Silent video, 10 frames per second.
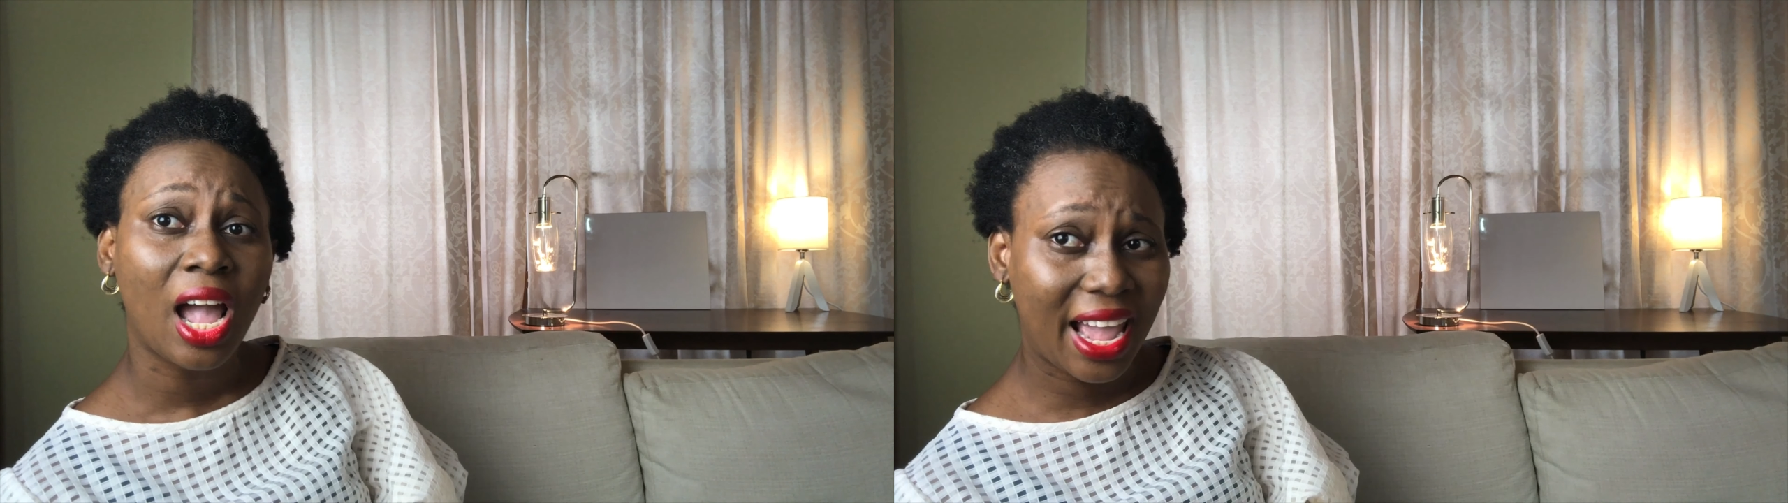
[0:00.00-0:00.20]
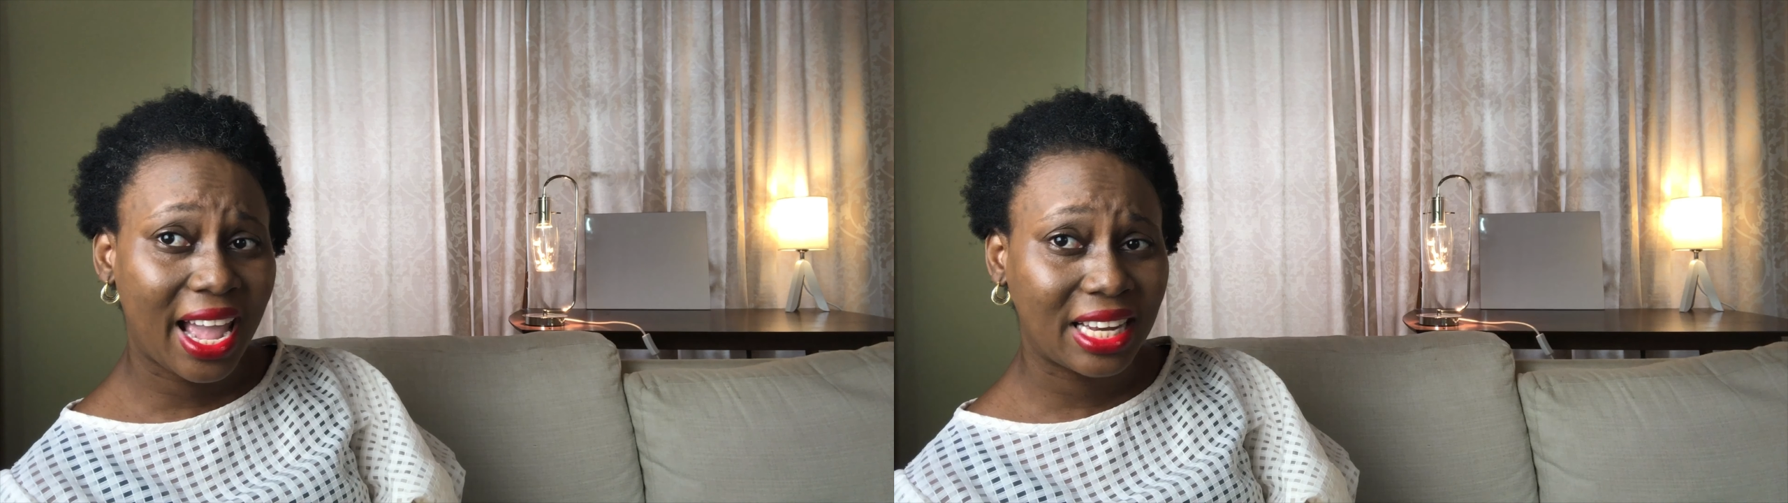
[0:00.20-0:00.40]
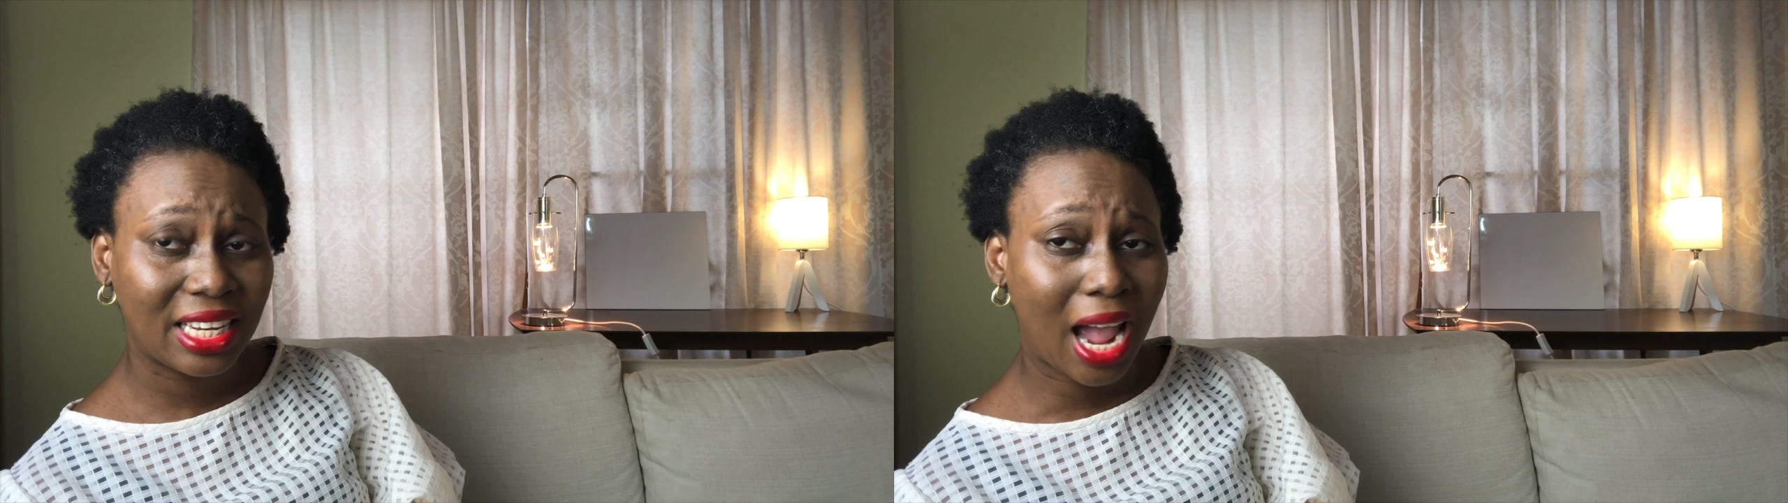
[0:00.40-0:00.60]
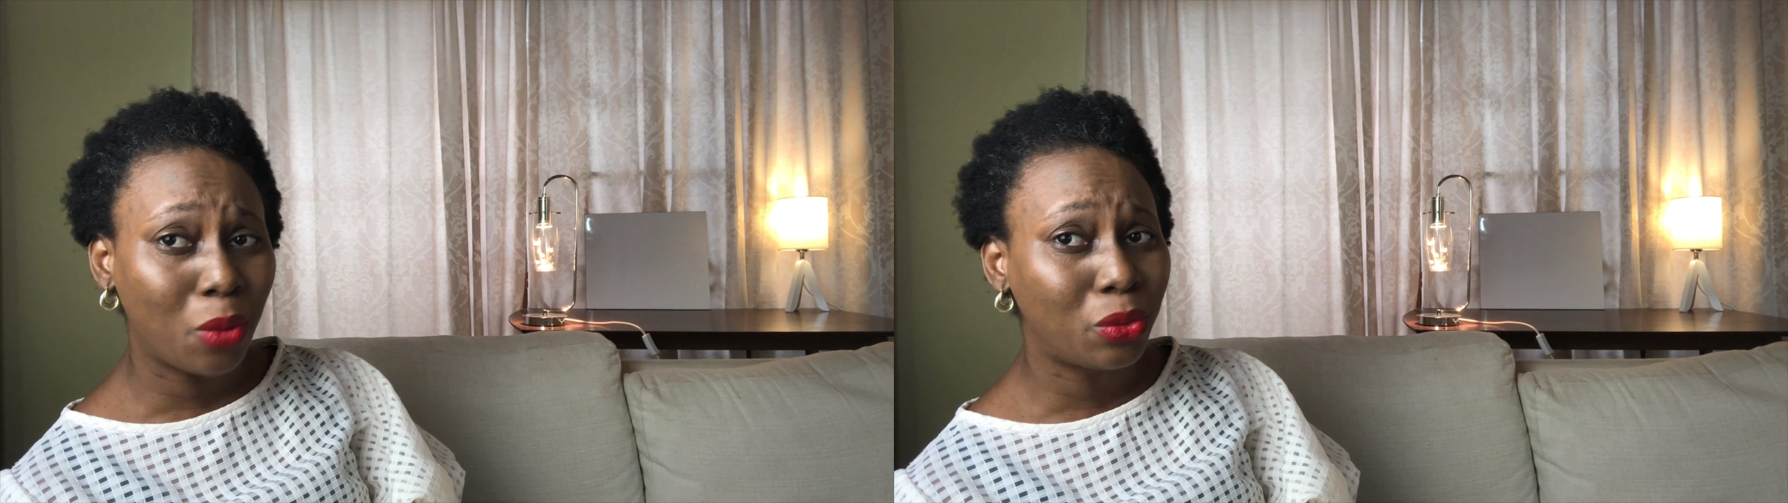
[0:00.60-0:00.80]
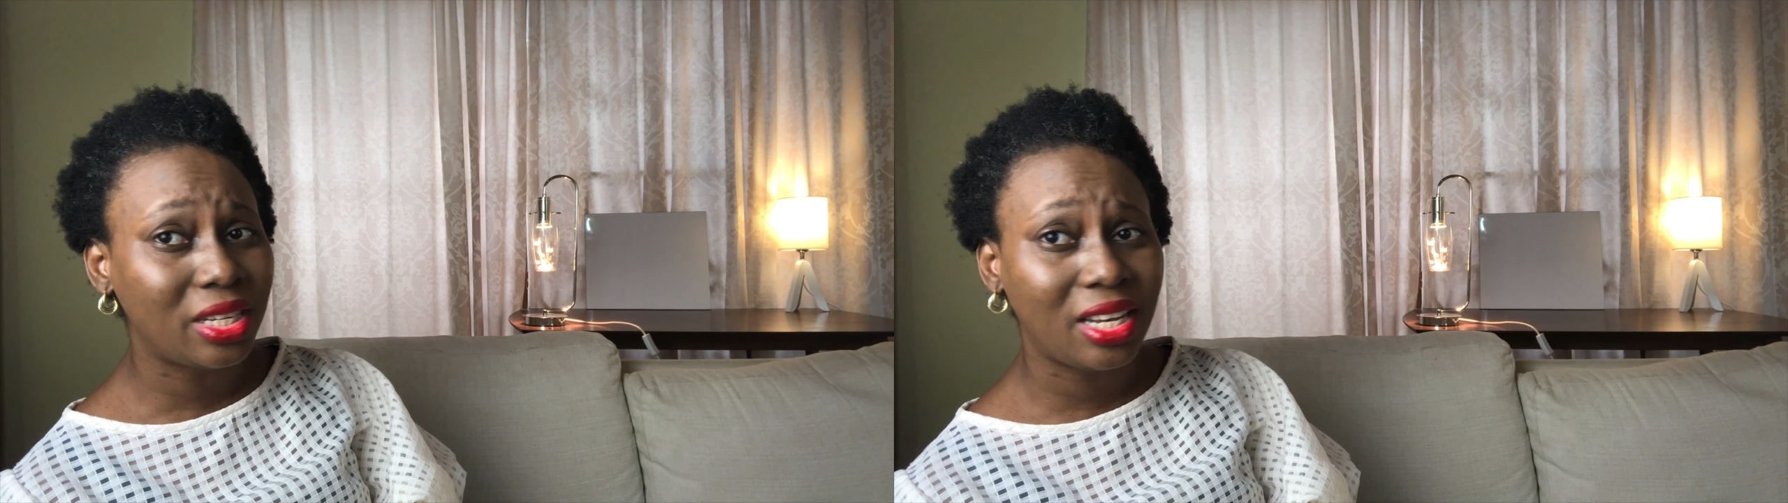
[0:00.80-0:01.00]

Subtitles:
And I would